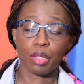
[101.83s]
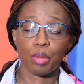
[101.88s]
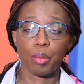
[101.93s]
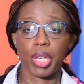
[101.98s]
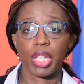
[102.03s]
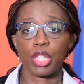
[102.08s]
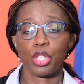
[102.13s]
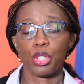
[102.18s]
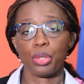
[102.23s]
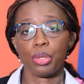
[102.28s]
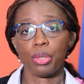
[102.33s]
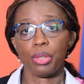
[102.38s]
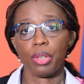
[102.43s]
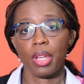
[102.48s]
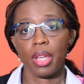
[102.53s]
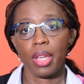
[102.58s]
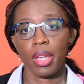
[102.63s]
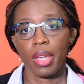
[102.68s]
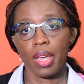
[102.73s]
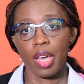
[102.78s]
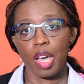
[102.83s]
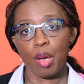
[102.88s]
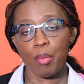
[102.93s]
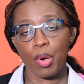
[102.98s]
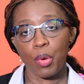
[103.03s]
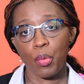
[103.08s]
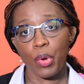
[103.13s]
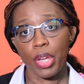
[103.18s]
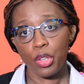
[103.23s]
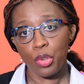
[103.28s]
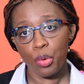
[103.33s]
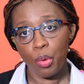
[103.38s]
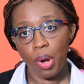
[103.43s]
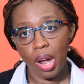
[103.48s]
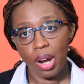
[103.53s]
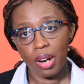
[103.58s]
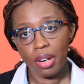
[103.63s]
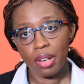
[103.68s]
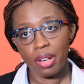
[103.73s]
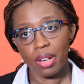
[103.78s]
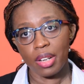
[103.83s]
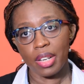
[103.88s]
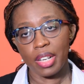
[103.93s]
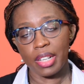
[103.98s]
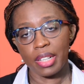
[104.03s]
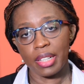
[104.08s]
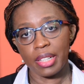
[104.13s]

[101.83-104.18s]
to make sure about where you are.